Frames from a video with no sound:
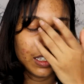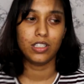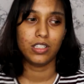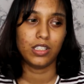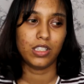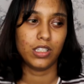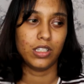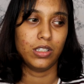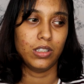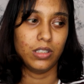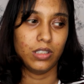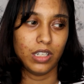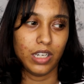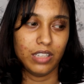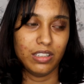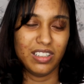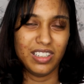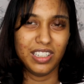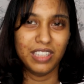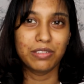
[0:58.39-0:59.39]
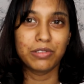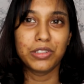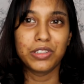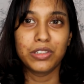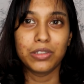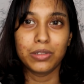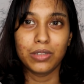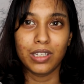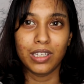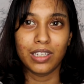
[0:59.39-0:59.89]
So I thought I
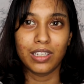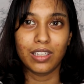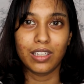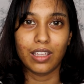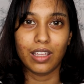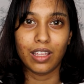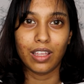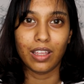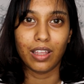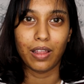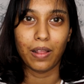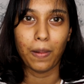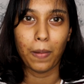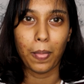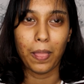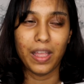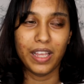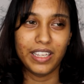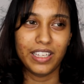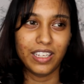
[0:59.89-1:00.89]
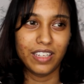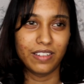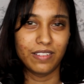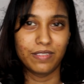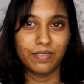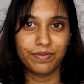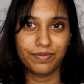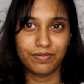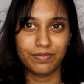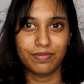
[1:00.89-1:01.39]
would do like
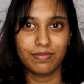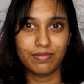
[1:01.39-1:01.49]
an